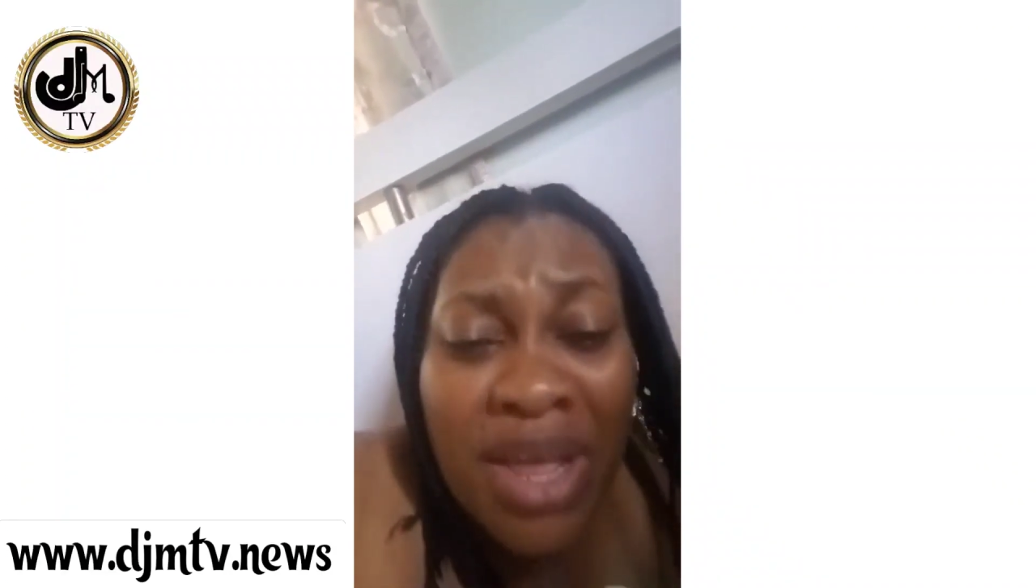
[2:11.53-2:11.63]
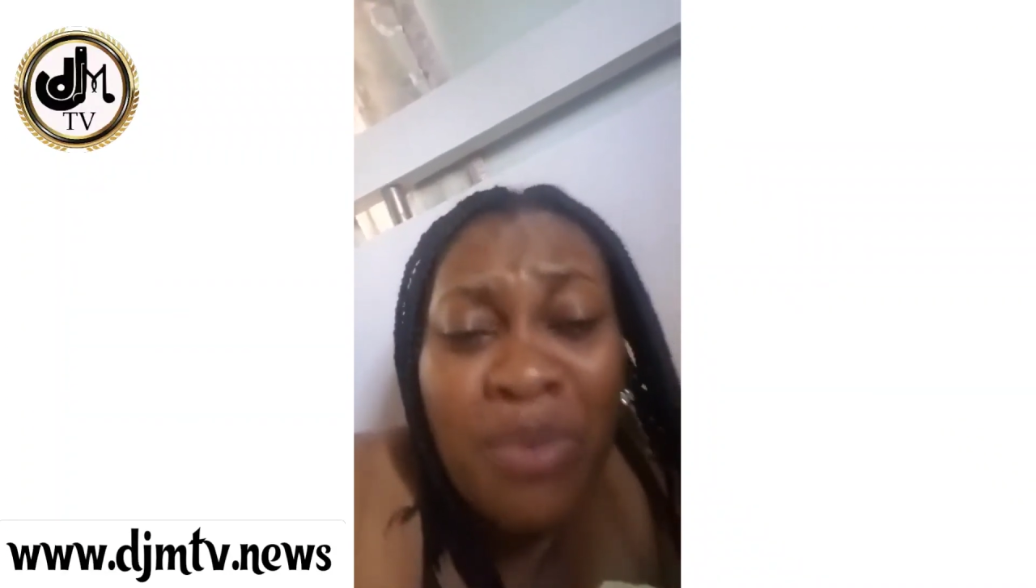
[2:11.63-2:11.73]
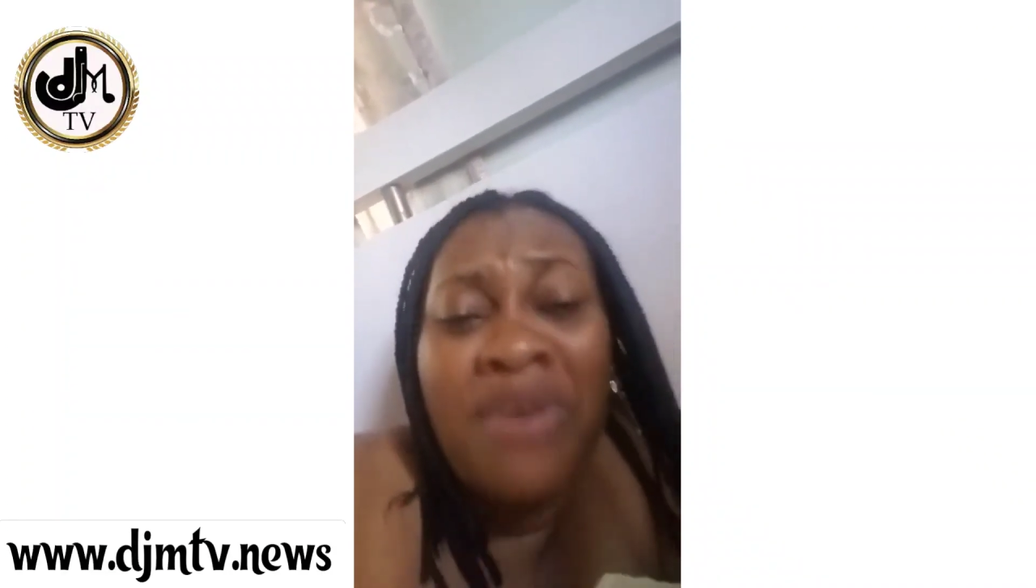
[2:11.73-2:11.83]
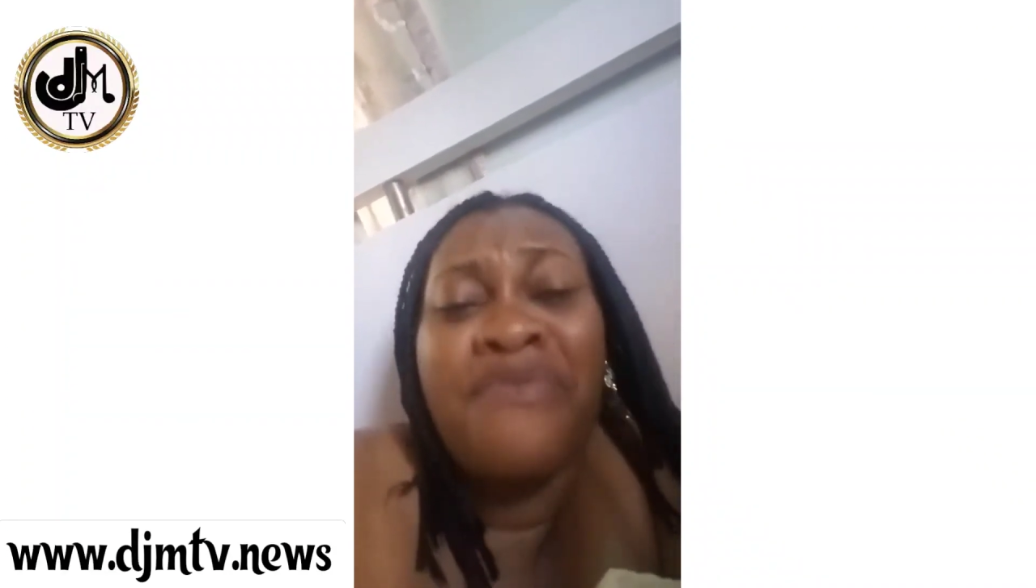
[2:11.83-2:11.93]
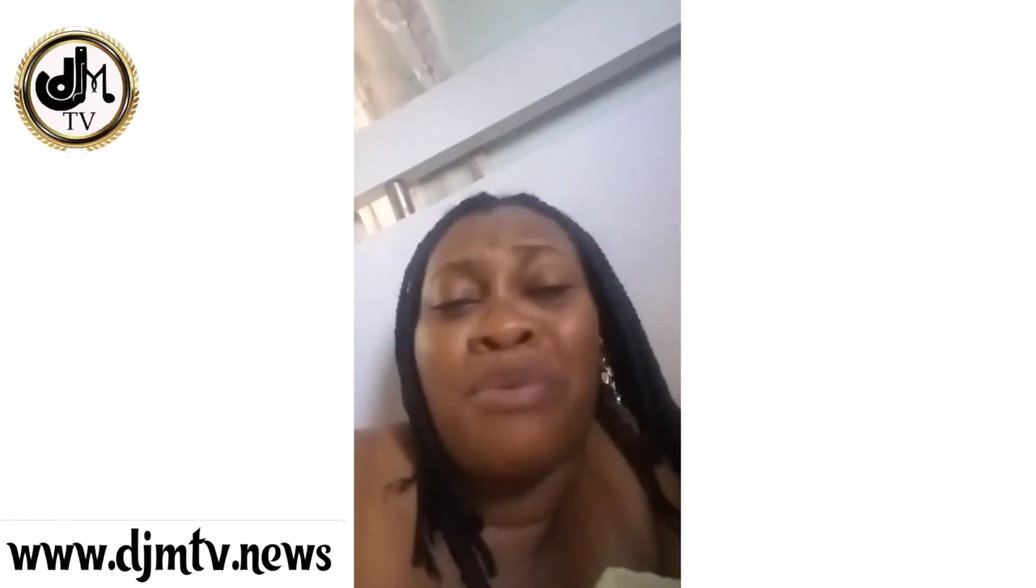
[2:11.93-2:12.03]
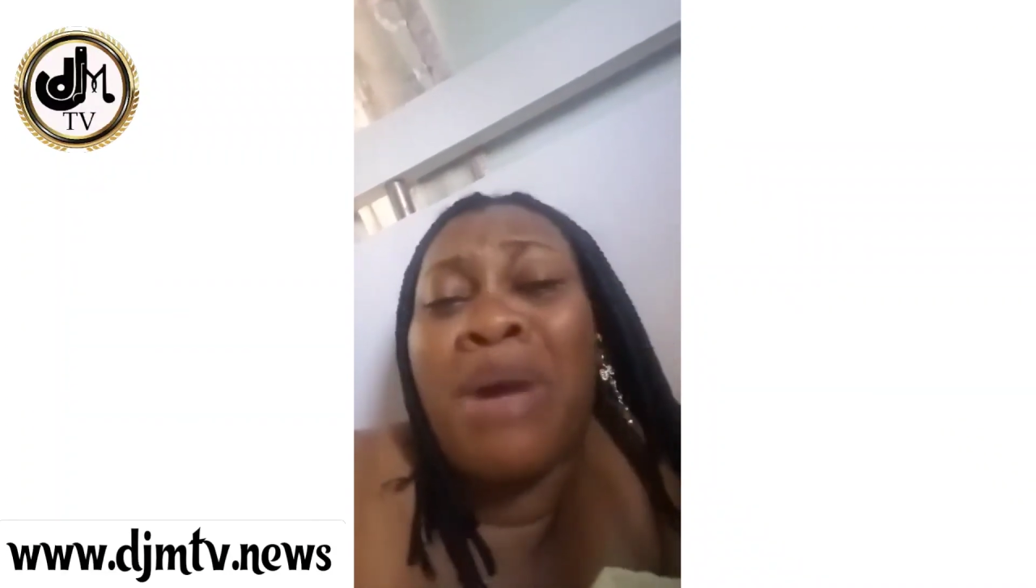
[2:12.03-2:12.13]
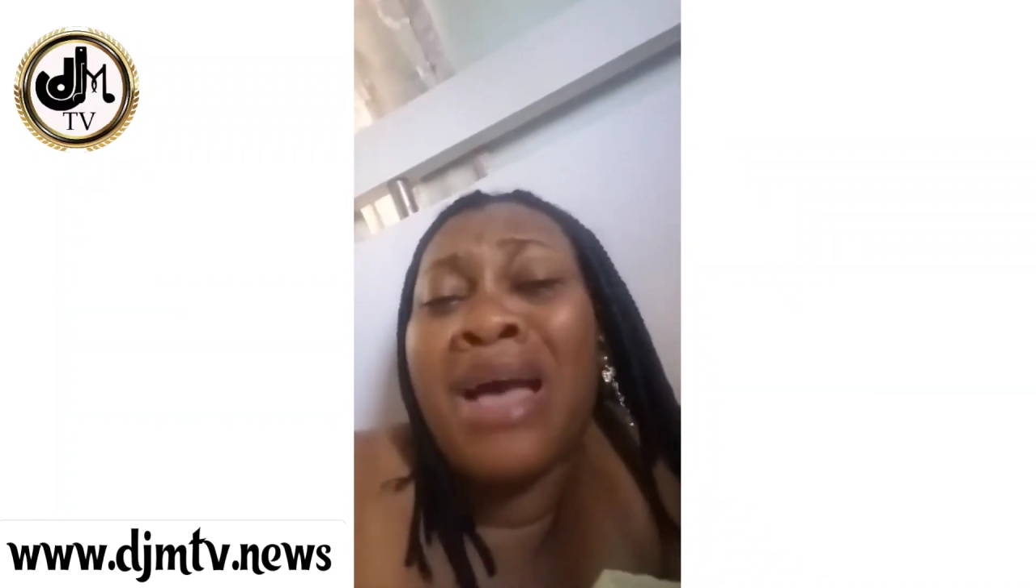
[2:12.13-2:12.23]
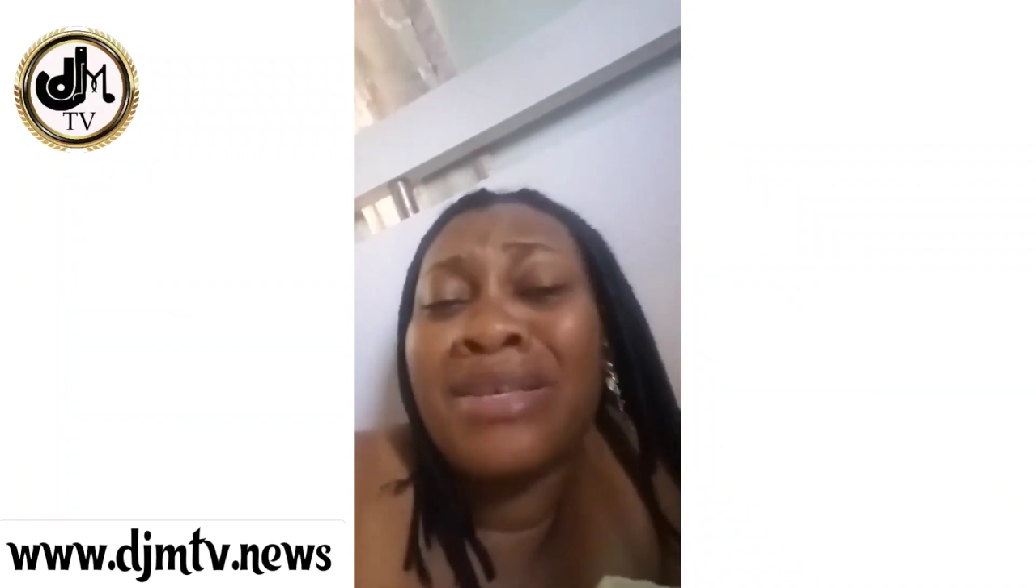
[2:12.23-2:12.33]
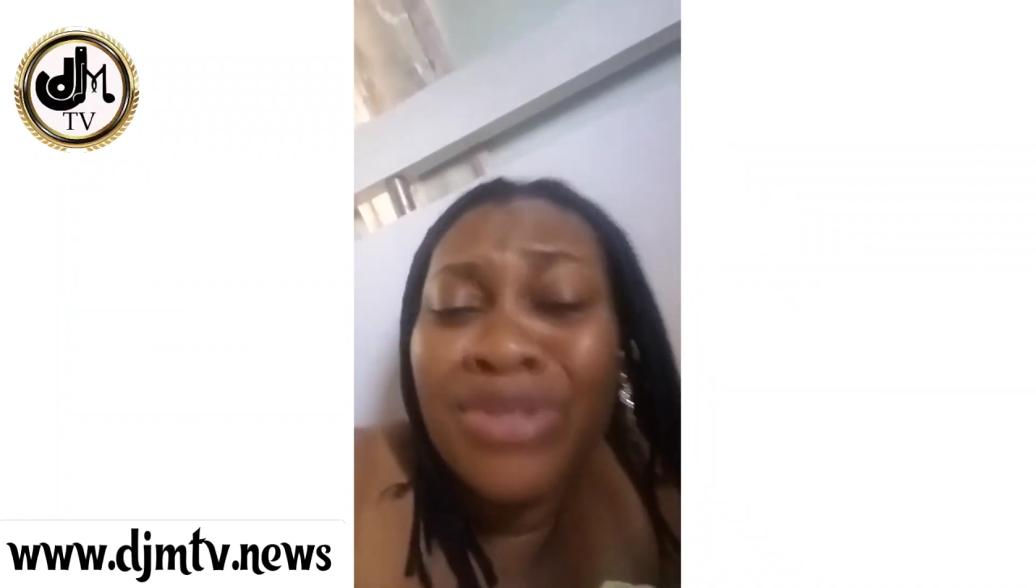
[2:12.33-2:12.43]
away from our